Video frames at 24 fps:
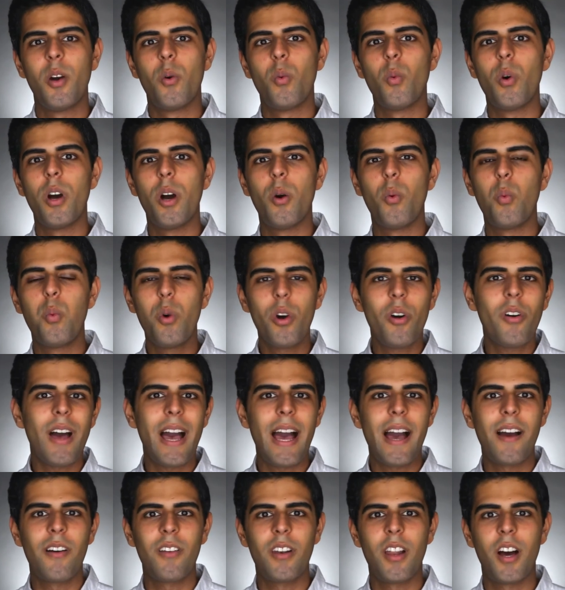where we'll
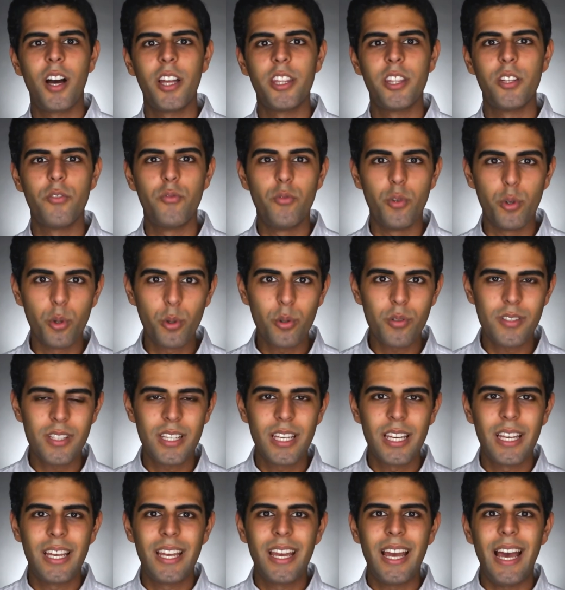outline the rules